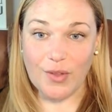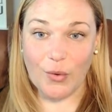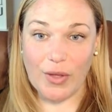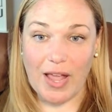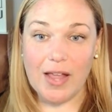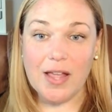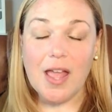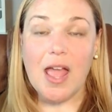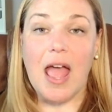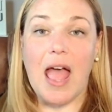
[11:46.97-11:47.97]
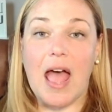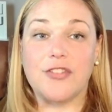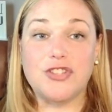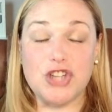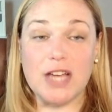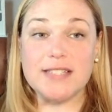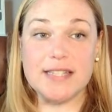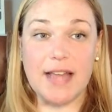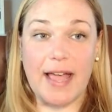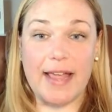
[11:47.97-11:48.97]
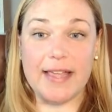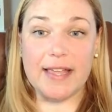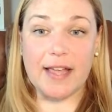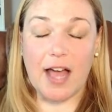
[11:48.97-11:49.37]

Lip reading: Okay. Just like,